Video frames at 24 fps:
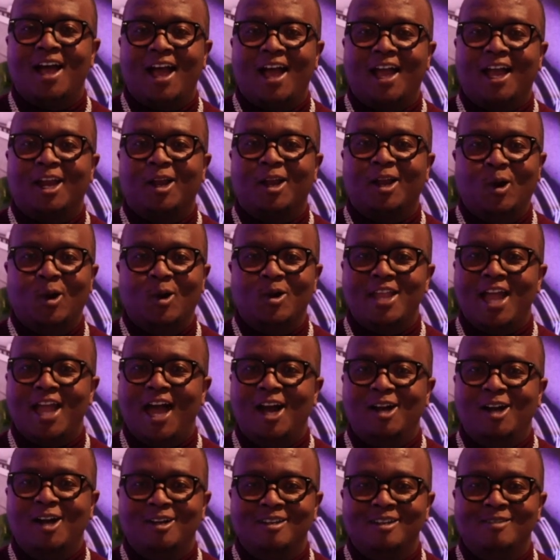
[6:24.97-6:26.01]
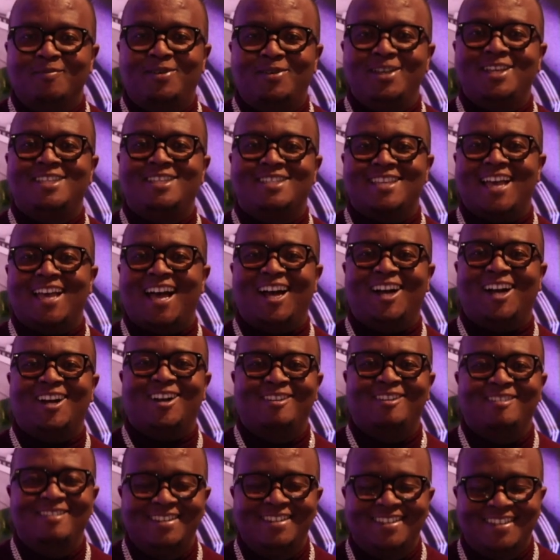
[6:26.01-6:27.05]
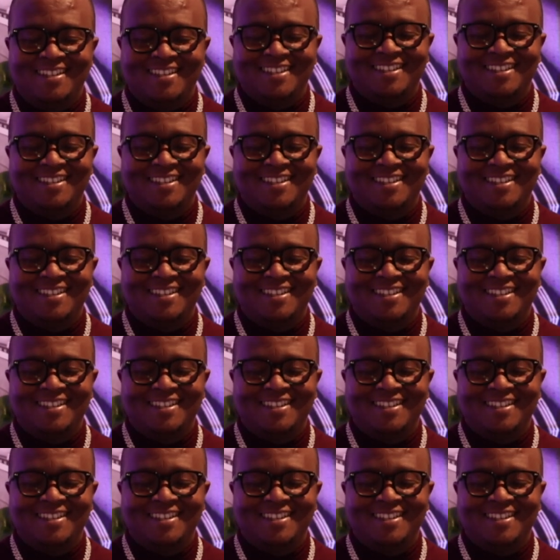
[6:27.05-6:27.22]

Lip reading: I gotta go now. Peace out.